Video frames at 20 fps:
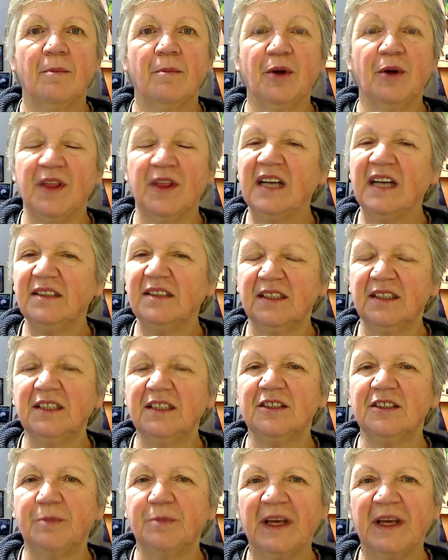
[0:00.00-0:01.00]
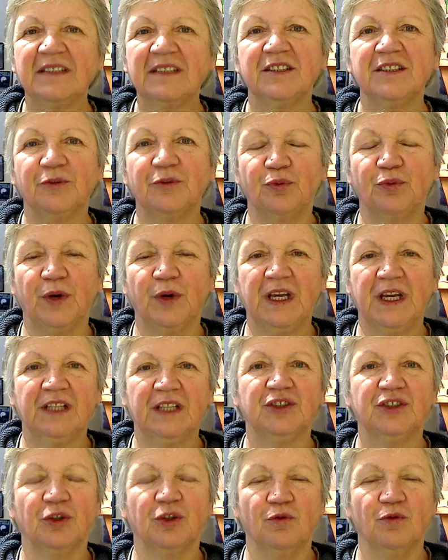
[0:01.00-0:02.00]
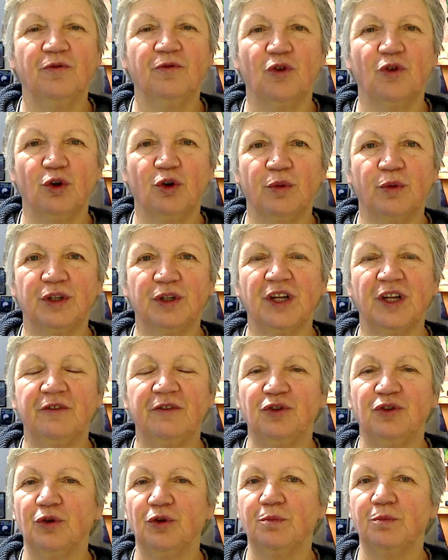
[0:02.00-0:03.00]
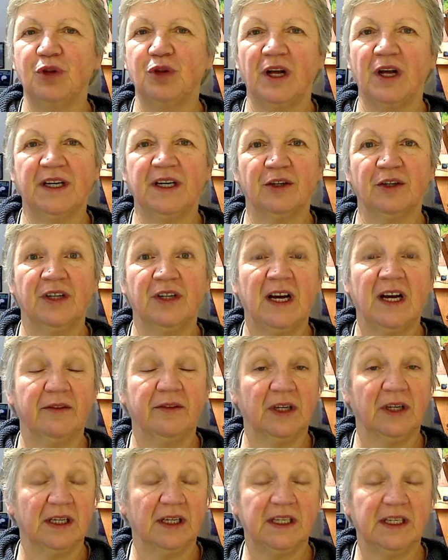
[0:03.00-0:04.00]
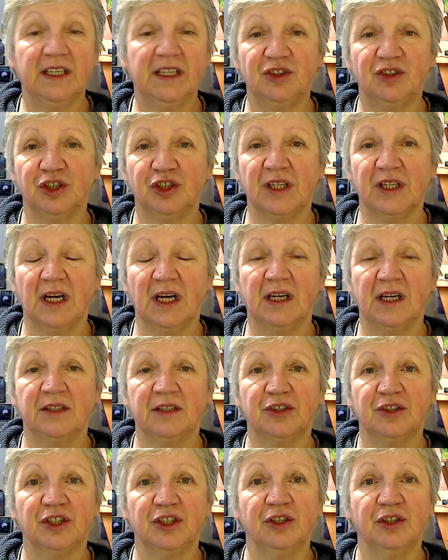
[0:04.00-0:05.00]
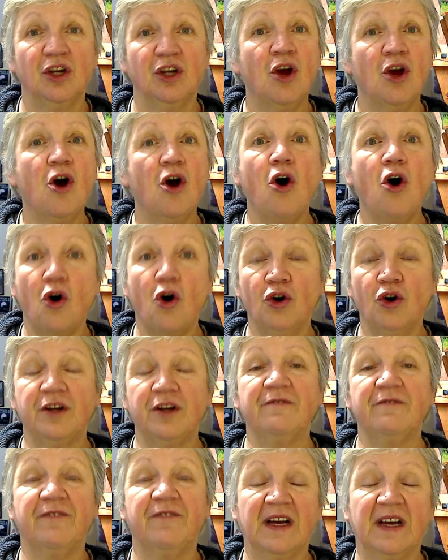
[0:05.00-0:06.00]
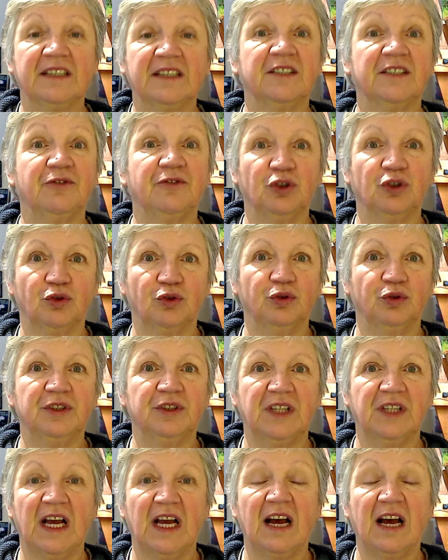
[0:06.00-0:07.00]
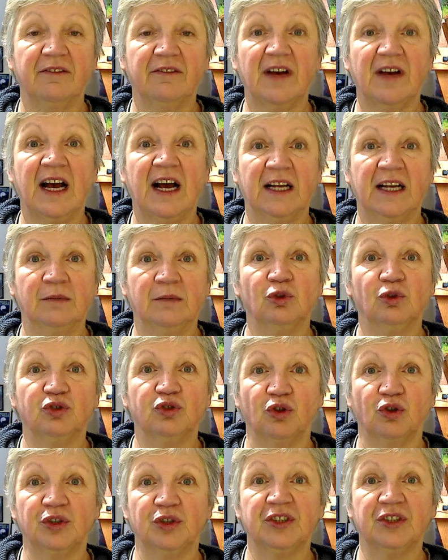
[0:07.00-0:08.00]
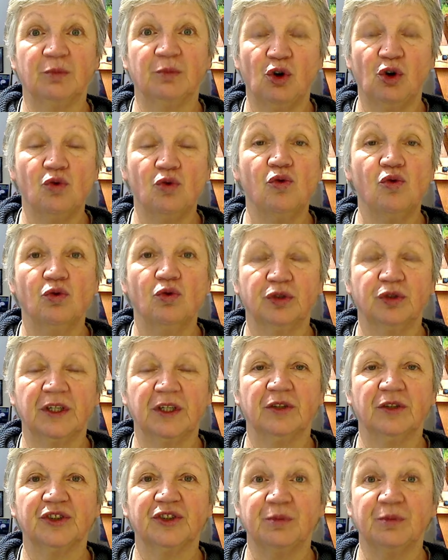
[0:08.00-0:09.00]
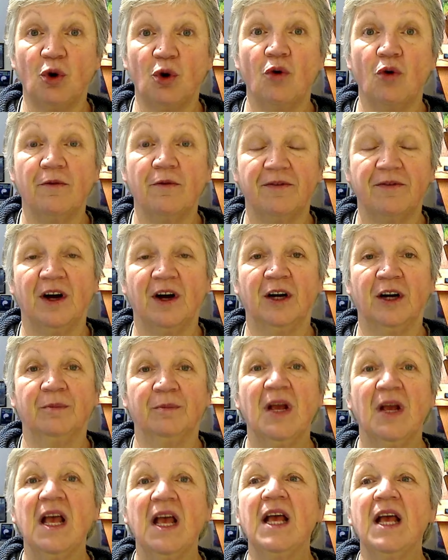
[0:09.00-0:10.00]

But that's an expensive way to go forward if you're planning on having a kitchen garden, or in fact, if you're going to have animals on a small holding or small farm.